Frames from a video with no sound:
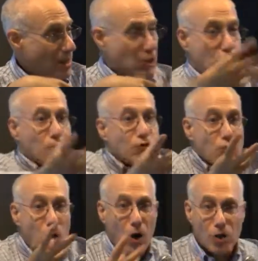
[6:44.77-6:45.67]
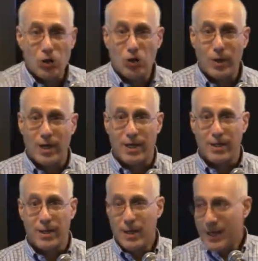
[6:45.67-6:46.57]
So it draws you
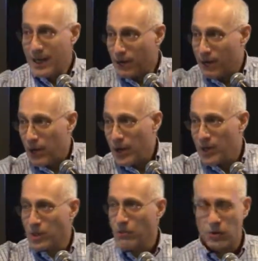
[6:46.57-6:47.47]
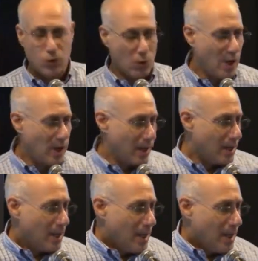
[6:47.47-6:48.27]
in in a very individual way.